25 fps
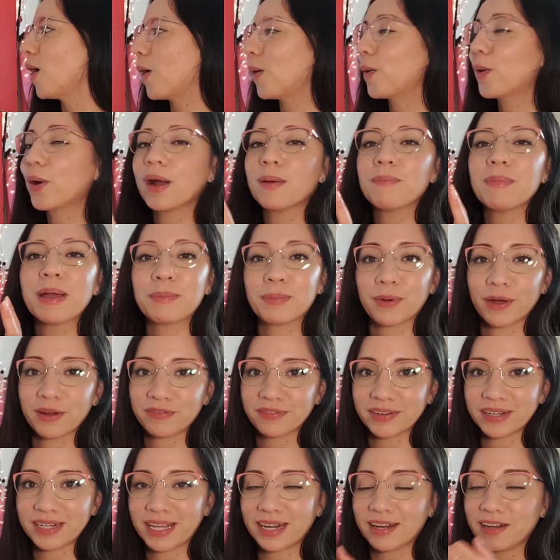or my
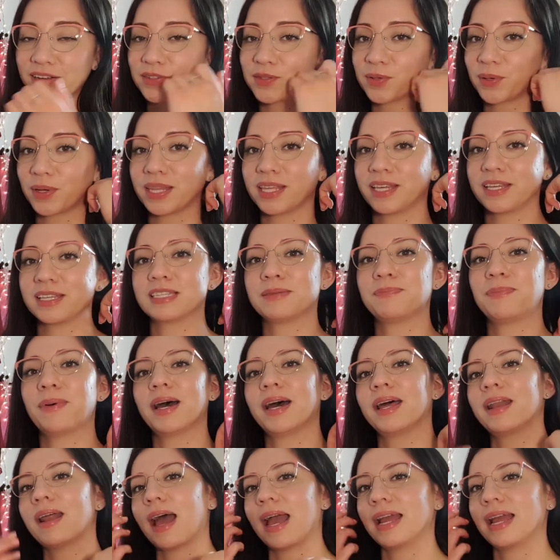boyfriend can enjoy these, but